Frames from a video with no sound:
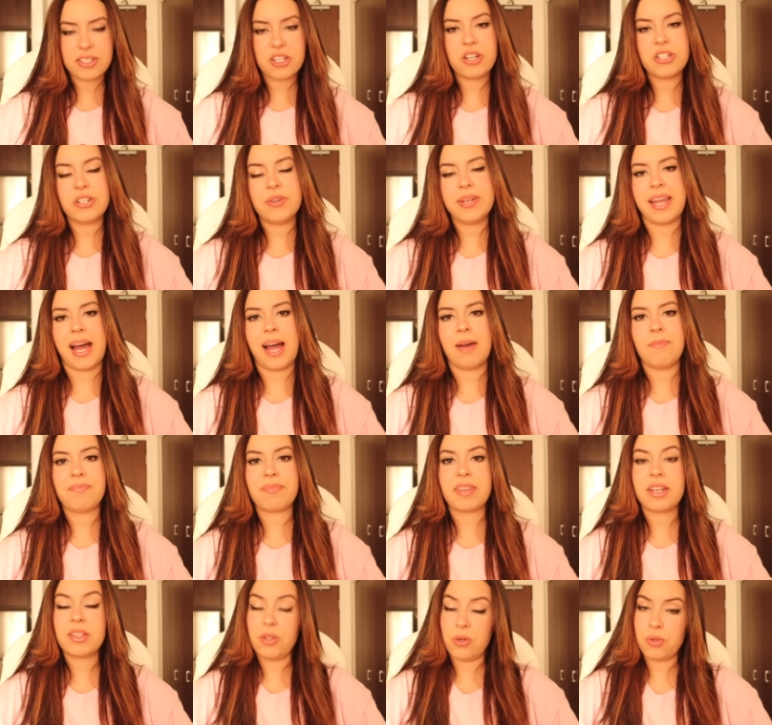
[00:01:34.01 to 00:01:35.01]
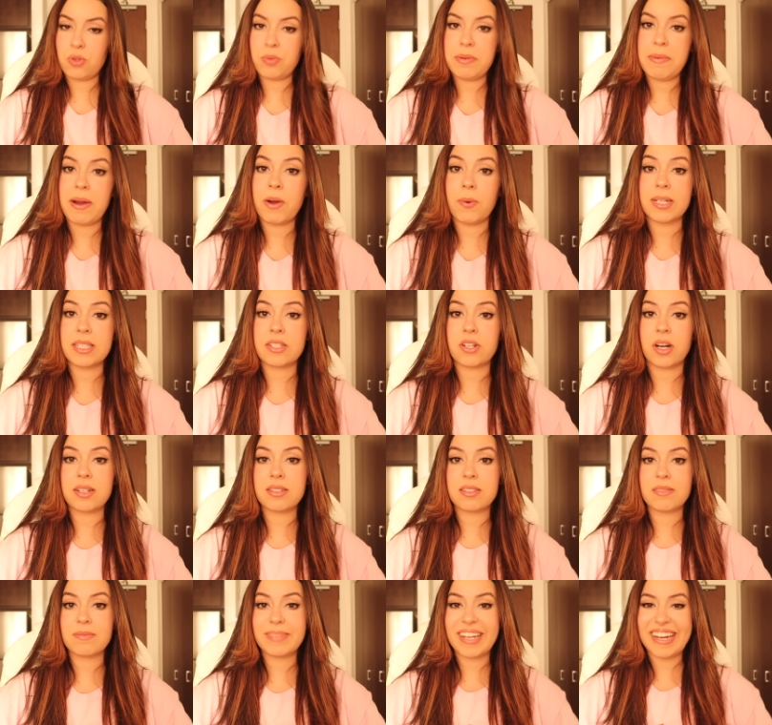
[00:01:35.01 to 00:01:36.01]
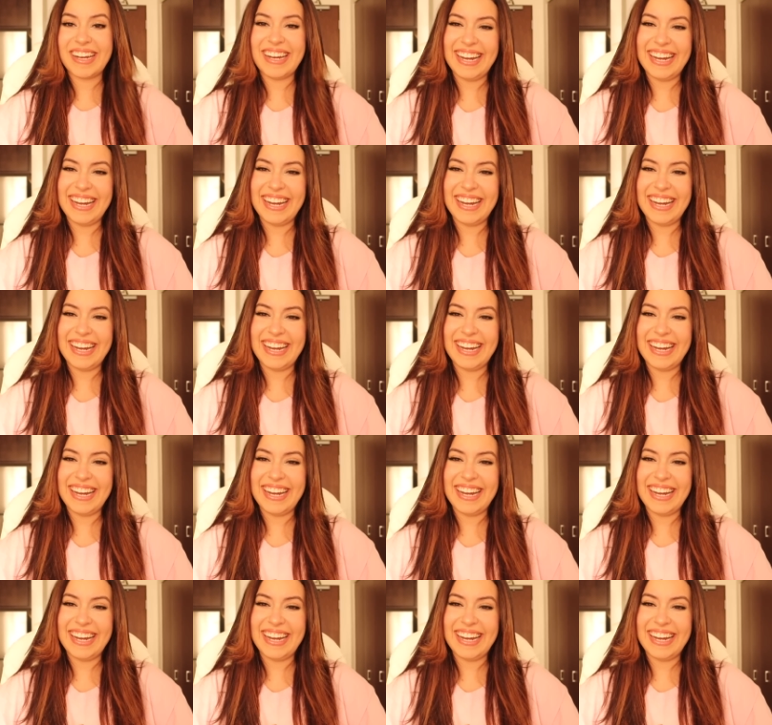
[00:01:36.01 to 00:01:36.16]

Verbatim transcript: I started doing that. And those would be my one stars.